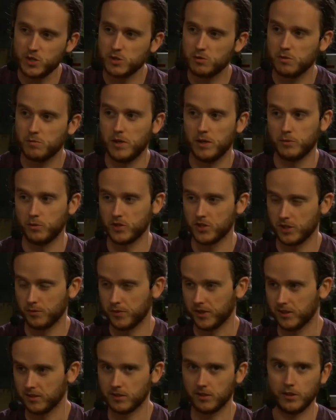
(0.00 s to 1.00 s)
with people jumping
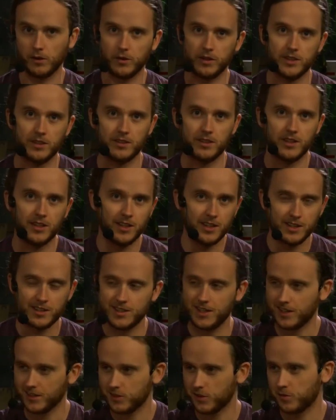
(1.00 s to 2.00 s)
into lower
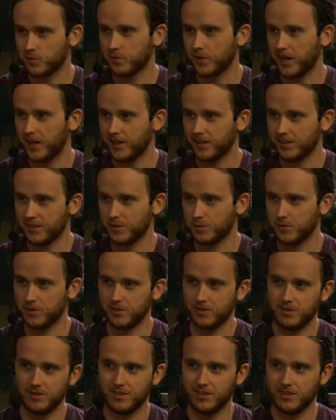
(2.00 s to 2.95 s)
Dark Zone brackets with